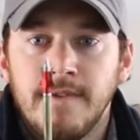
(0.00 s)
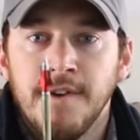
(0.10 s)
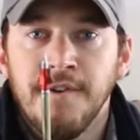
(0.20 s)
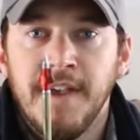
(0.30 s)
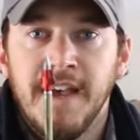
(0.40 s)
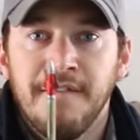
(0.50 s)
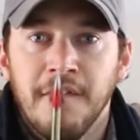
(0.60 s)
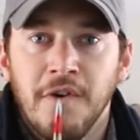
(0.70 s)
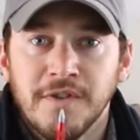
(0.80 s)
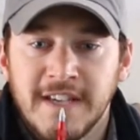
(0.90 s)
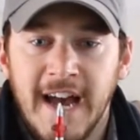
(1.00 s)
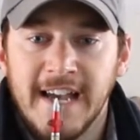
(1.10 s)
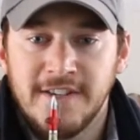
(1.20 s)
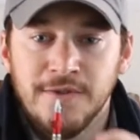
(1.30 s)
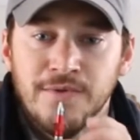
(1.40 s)
Okay, for those
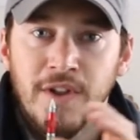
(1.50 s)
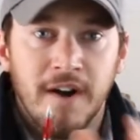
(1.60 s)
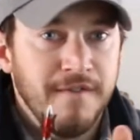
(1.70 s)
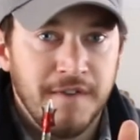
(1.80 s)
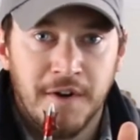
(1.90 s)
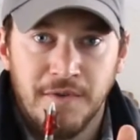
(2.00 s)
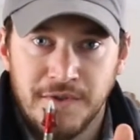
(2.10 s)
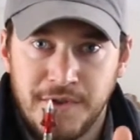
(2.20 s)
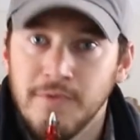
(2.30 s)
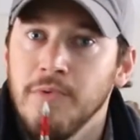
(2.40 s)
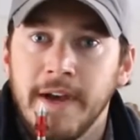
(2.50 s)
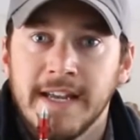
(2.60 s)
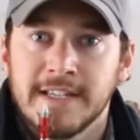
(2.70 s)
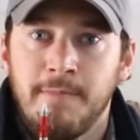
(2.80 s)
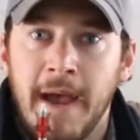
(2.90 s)
guys who love, their 2-blade
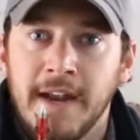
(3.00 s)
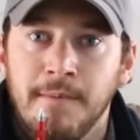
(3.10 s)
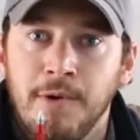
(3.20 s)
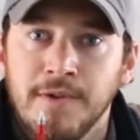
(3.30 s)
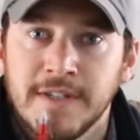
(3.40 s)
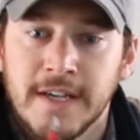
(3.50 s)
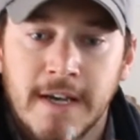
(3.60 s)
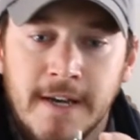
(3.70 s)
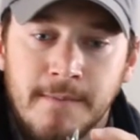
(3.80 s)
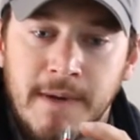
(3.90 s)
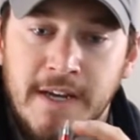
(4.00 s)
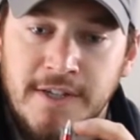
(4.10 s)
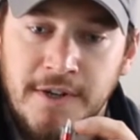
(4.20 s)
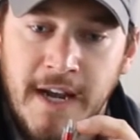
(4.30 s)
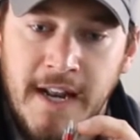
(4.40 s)
expandables, because
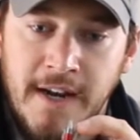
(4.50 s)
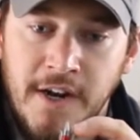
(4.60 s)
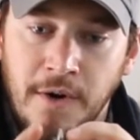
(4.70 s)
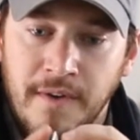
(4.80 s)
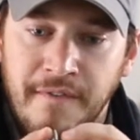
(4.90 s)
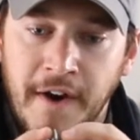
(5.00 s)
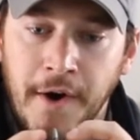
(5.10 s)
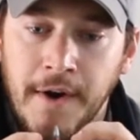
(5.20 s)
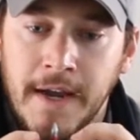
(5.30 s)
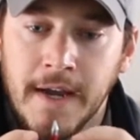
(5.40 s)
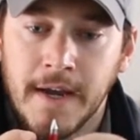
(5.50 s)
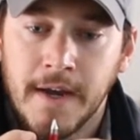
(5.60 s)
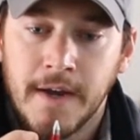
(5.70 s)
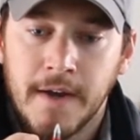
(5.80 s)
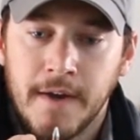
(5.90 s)
you're getting, a very,
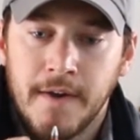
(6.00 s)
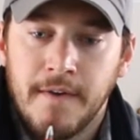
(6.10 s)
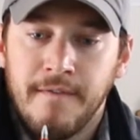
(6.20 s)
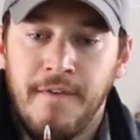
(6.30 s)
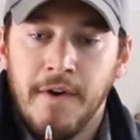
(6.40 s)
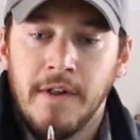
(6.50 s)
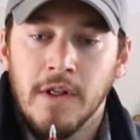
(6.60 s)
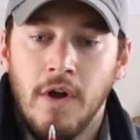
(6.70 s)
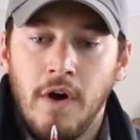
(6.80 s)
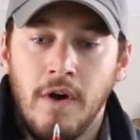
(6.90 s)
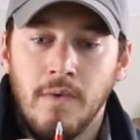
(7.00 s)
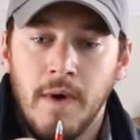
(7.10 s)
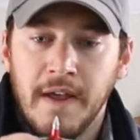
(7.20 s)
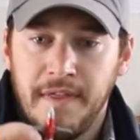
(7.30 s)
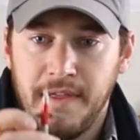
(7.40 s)
very long
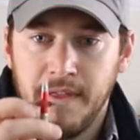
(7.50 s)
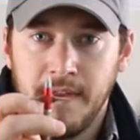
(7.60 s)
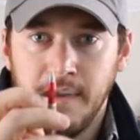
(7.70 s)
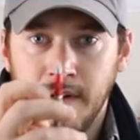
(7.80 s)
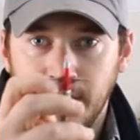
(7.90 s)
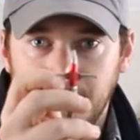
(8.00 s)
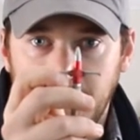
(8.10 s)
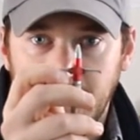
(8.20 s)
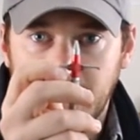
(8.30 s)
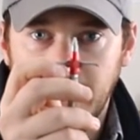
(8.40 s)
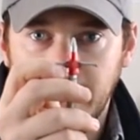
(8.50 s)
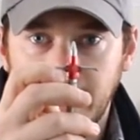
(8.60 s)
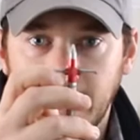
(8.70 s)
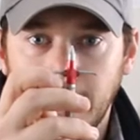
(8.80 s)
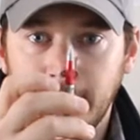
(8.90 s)
width of cutting
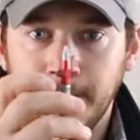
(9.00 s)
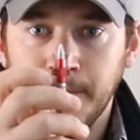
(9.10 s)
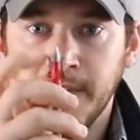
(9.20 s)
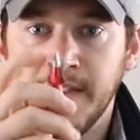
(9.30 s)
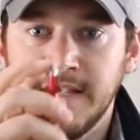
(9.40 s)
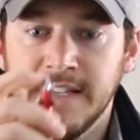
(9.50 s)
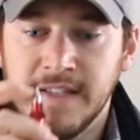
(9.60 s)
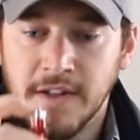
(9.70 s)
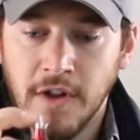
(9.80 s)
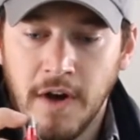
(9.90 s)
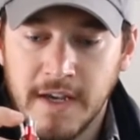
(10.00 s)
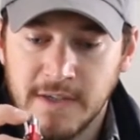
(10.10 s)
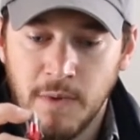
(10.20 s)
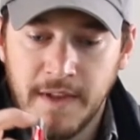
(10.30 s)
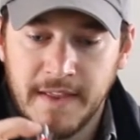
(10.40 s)
there. This is the
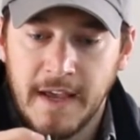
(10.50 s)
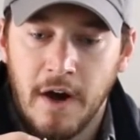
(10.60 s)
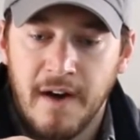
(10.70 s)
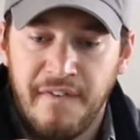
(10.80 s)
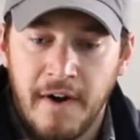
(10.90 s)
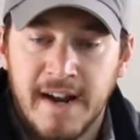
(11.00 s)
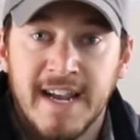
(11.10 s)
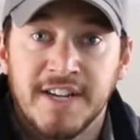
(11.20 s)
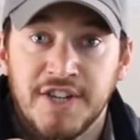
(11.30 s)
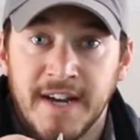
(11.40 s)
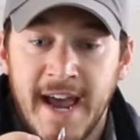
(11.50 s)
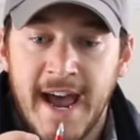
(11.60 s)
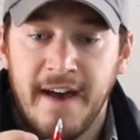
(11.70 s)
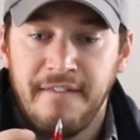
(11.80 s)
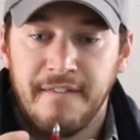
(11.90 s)
longest one that they offer at 1.5
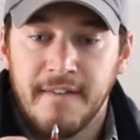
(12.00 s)
inches.